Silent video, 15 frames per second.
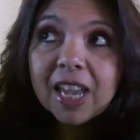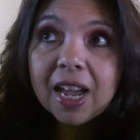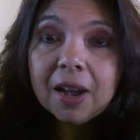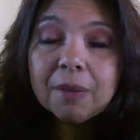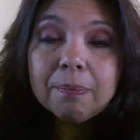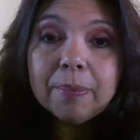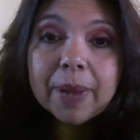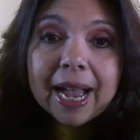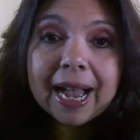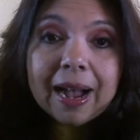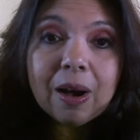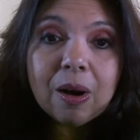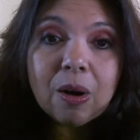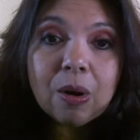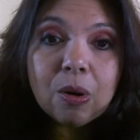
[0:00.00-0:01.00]

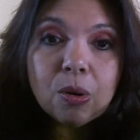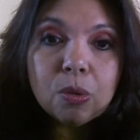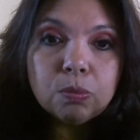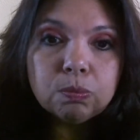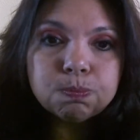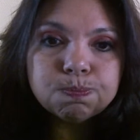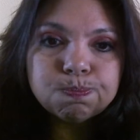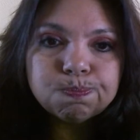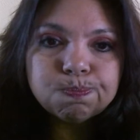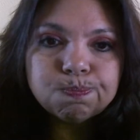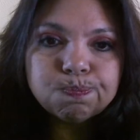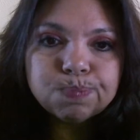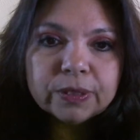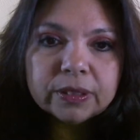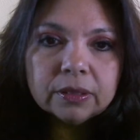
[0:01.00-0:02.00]
about,
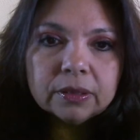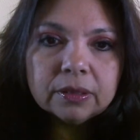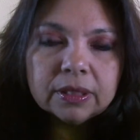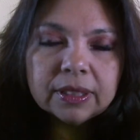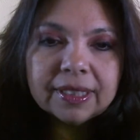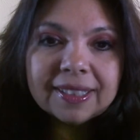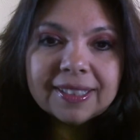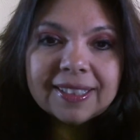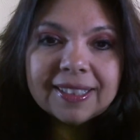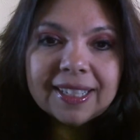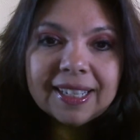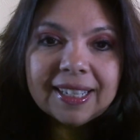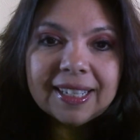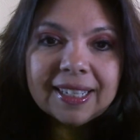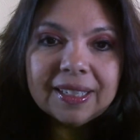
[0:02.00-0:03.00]
let's
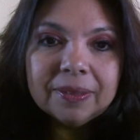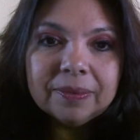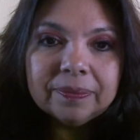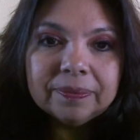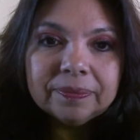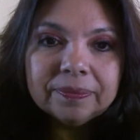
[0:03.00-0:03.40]
see,